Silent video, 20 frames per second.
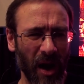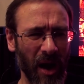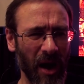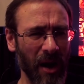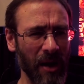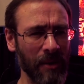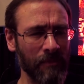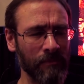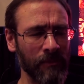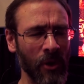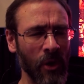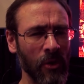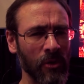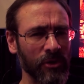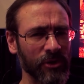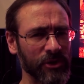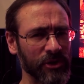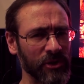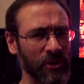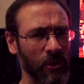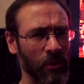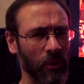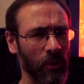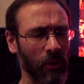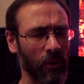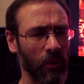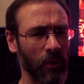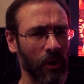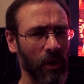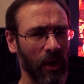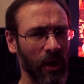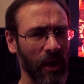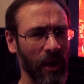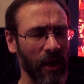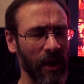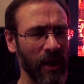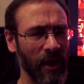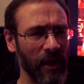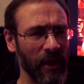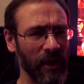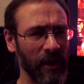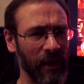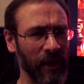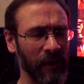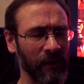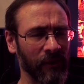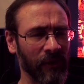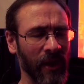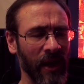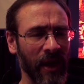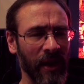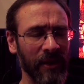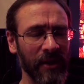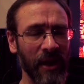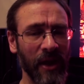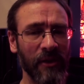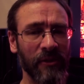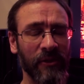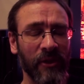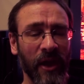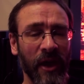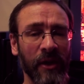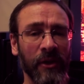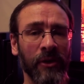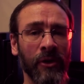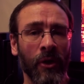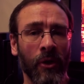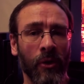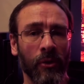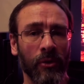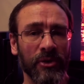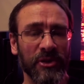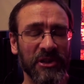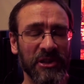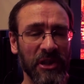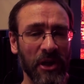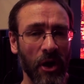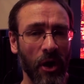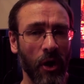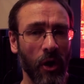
I'm not sure, in that they're not